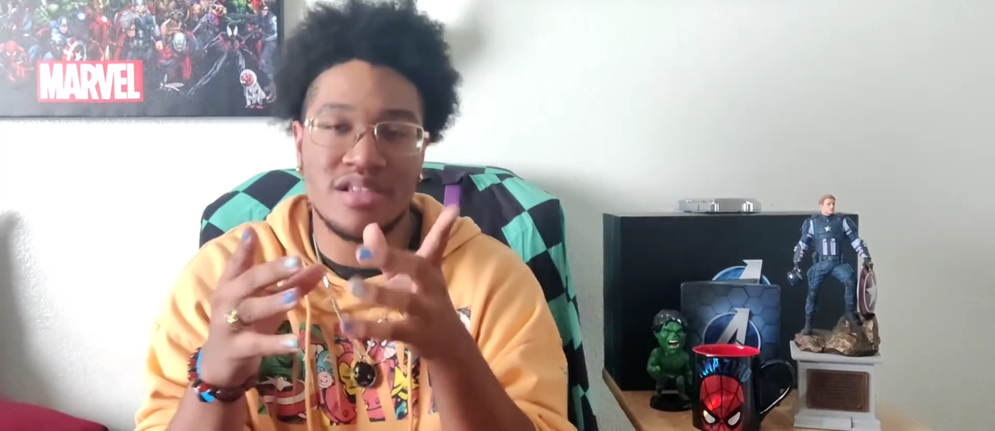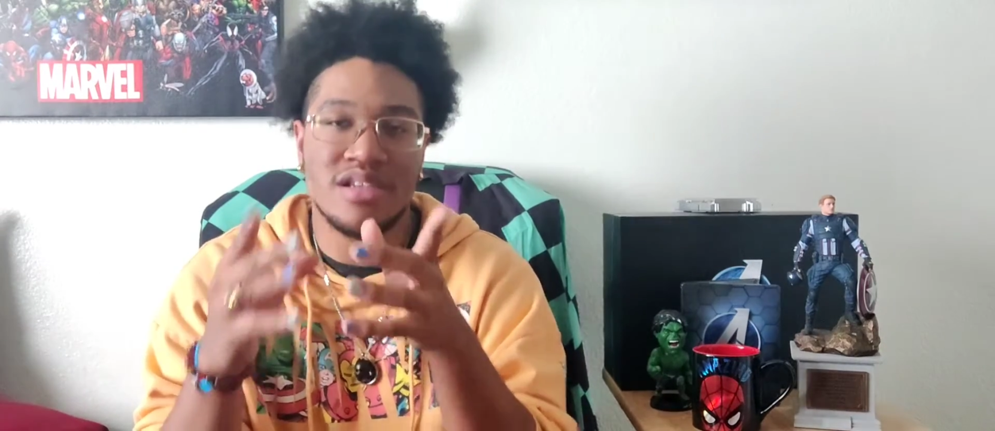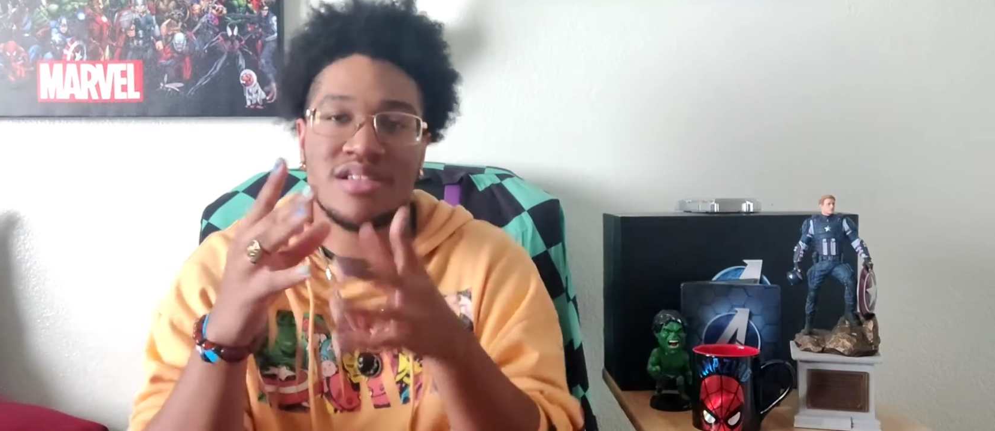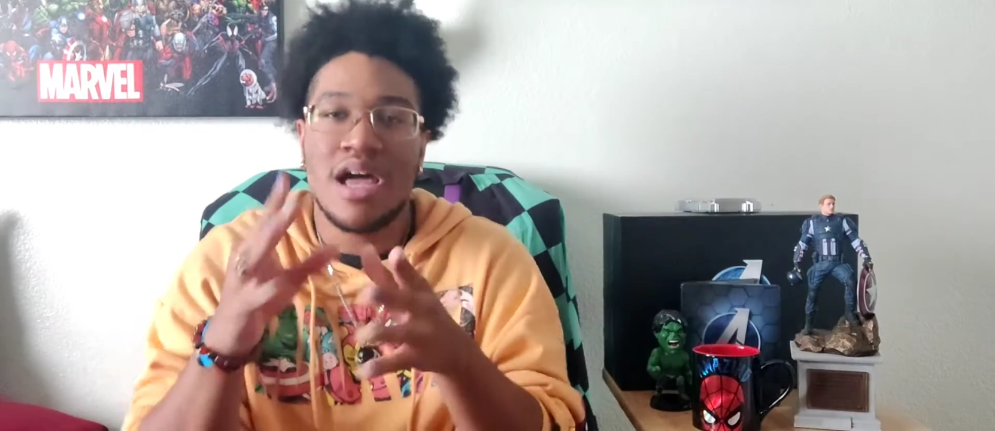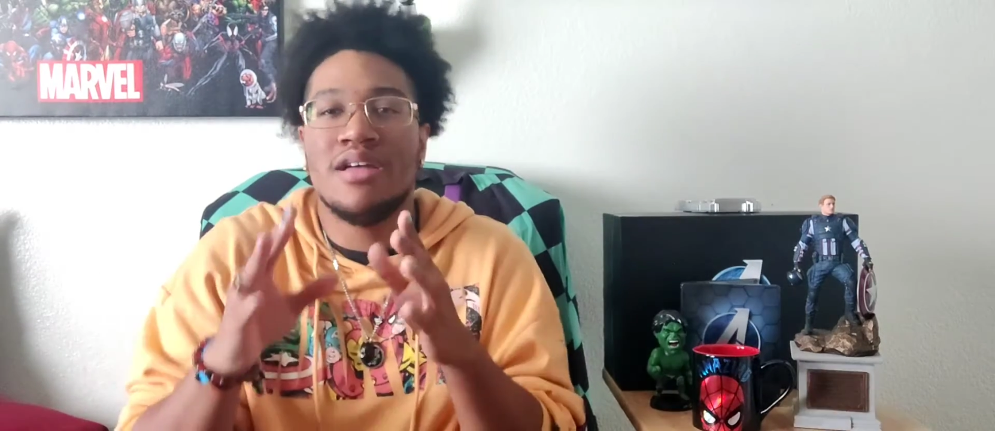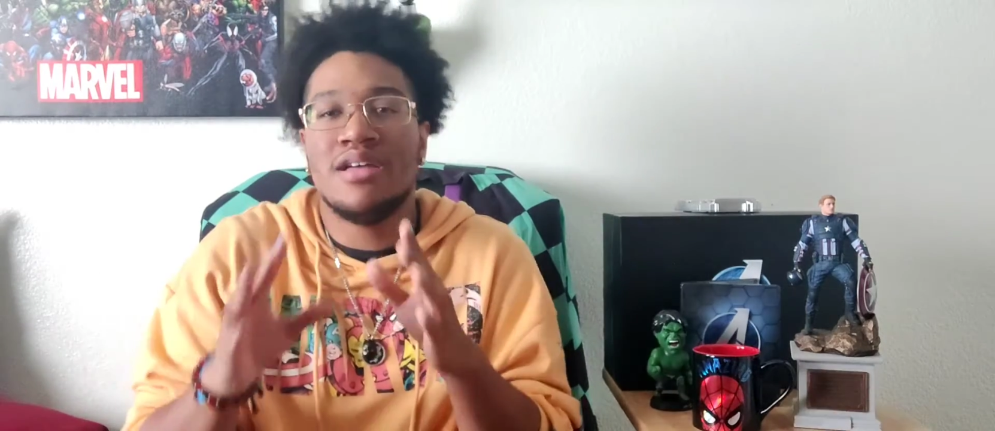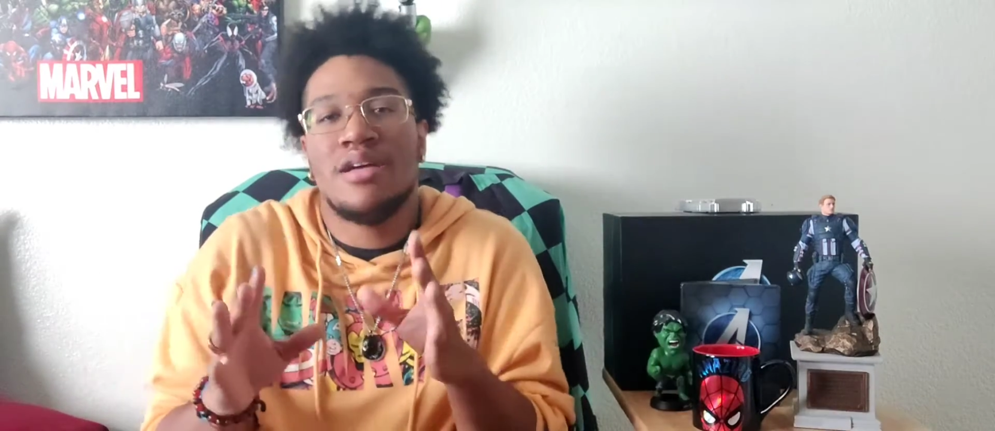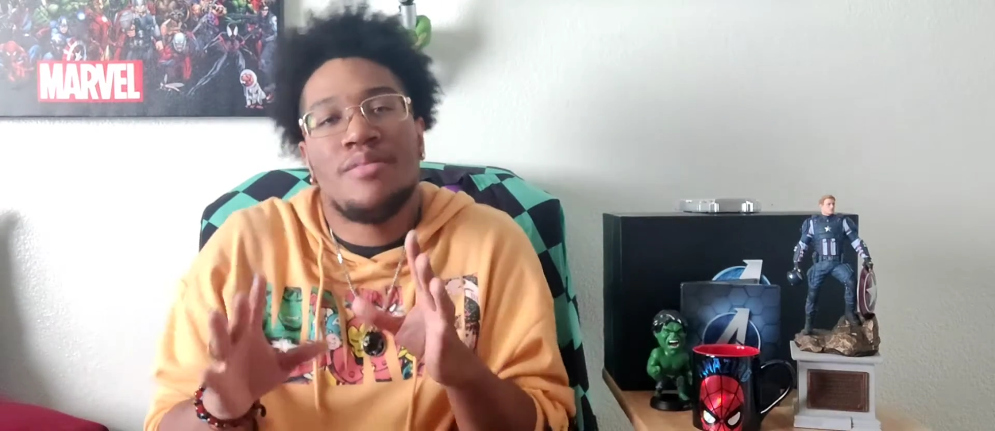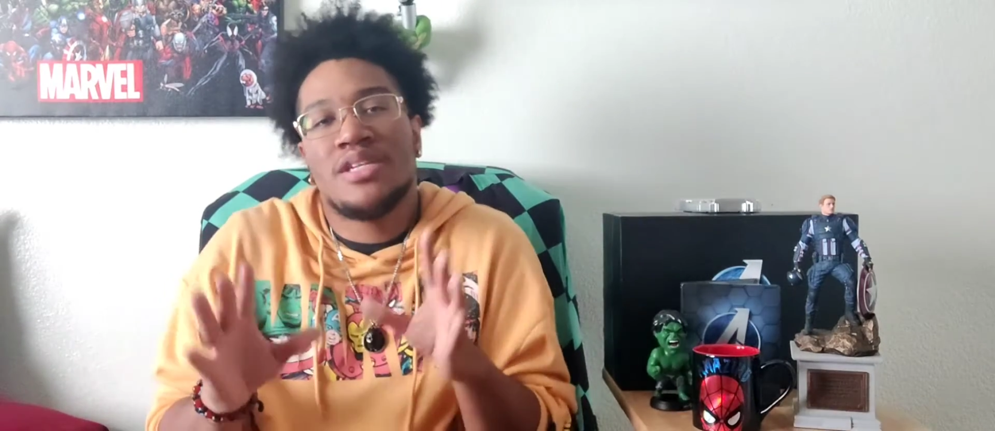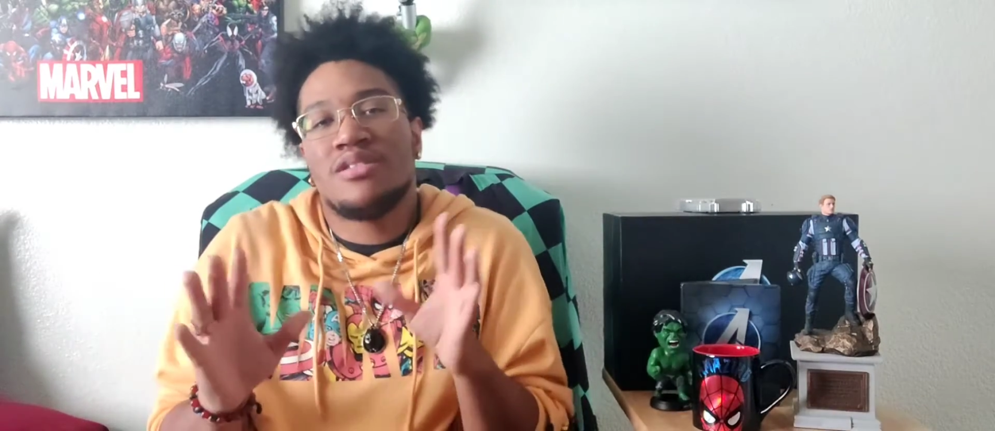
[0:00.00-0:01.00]
See, it's
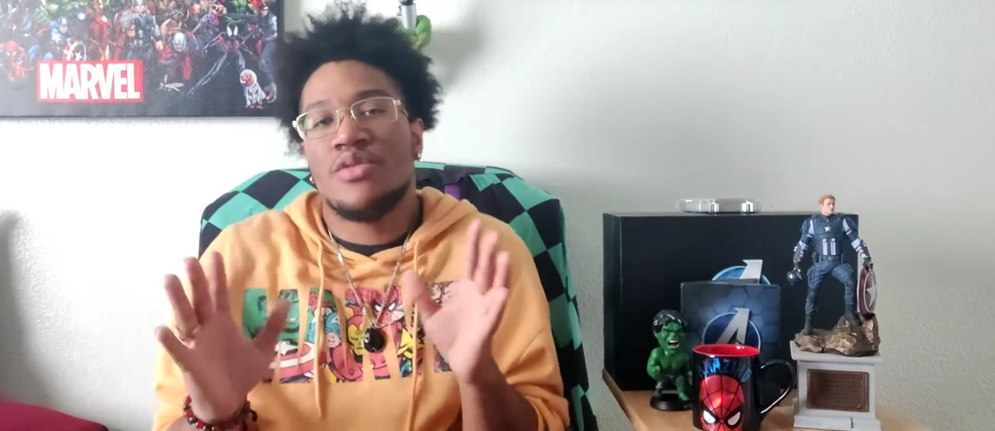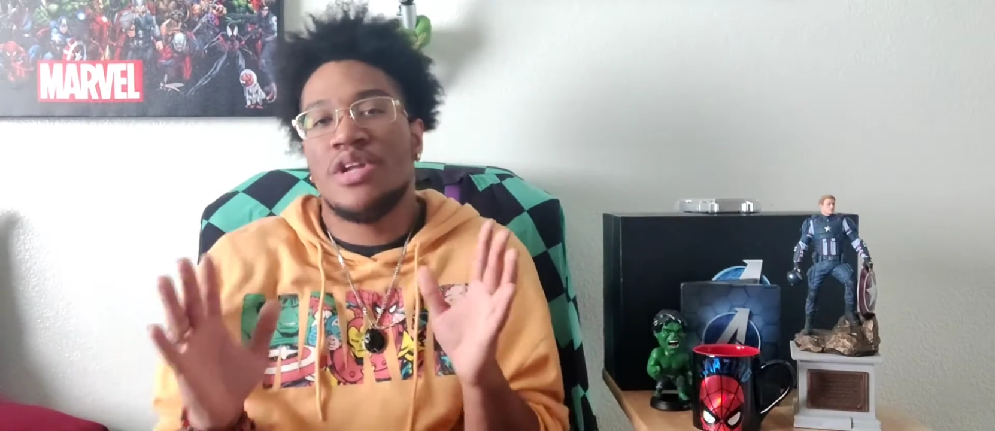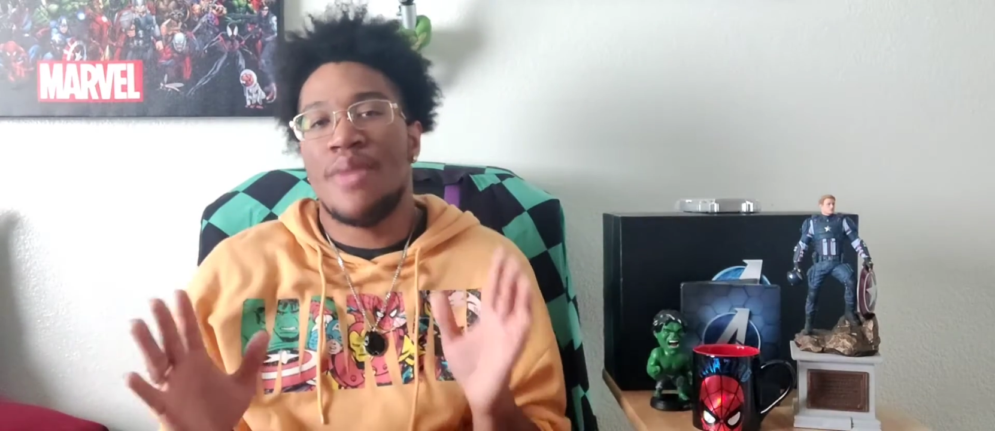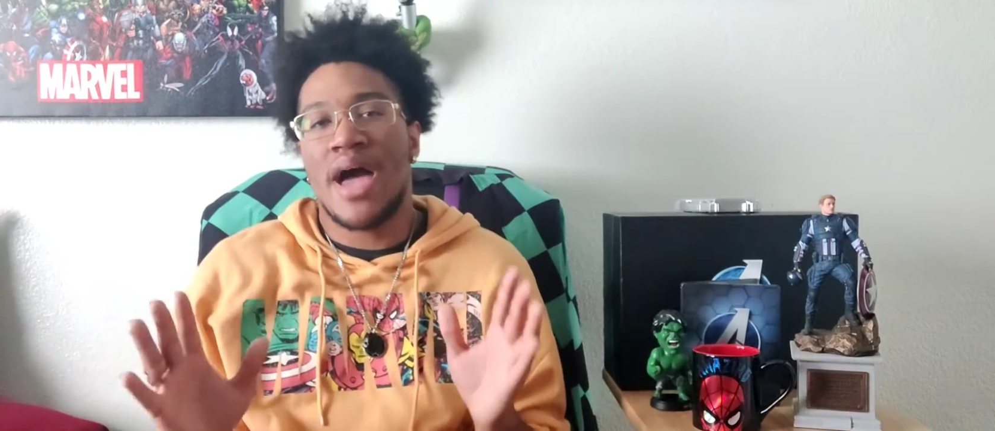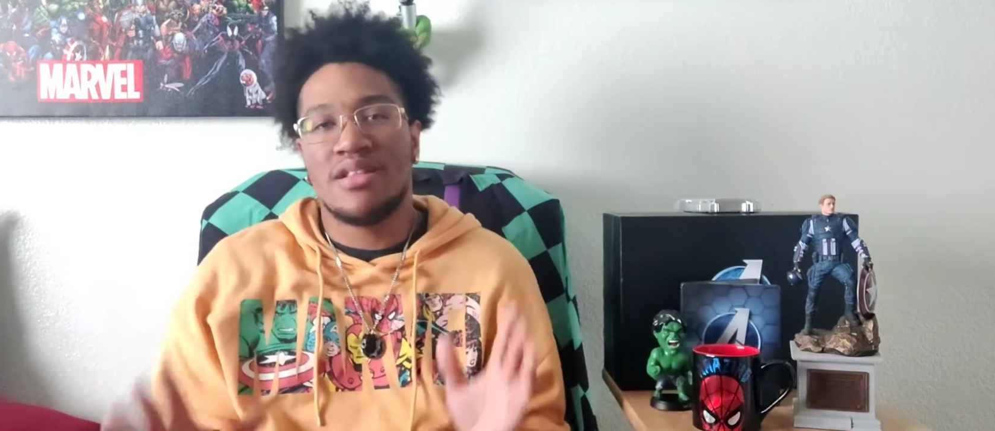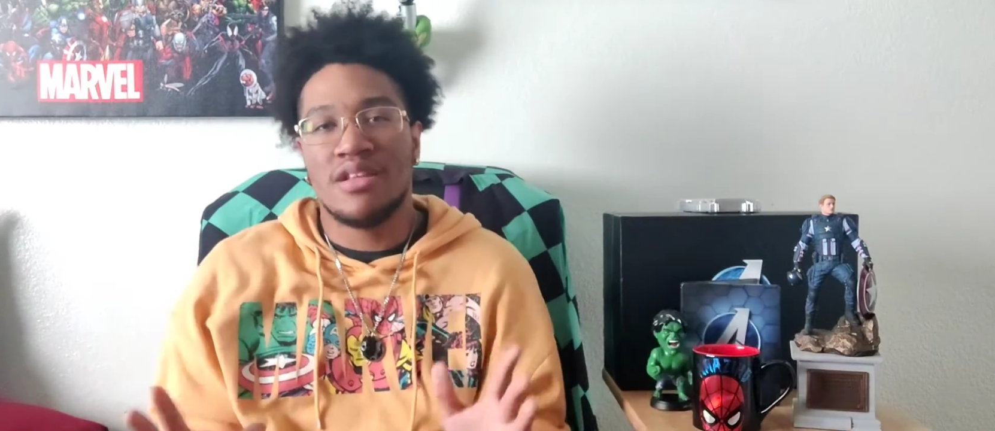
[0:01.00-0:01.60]
already bad